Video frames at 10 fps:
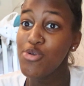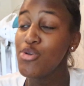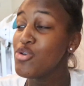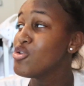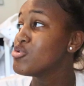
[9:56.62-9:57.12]
This is
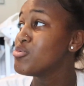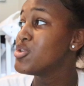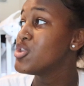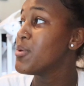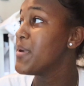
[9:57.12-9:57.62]
my
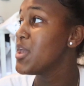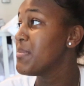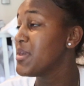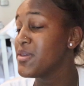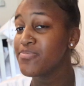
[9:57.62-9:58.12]
little baby.
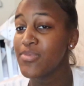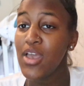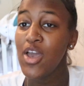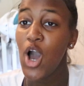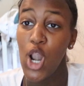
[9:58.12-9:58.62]

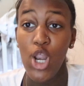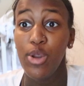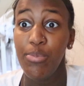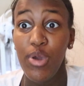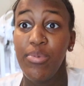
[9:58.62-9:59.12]
A
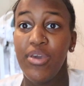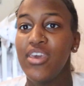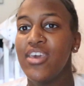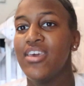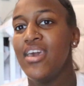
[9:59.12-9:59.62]
little baby.
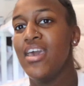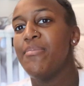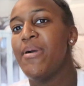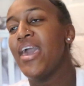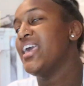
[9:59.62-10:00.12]

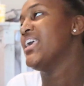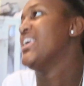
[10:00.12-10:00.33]
Yeah, babe.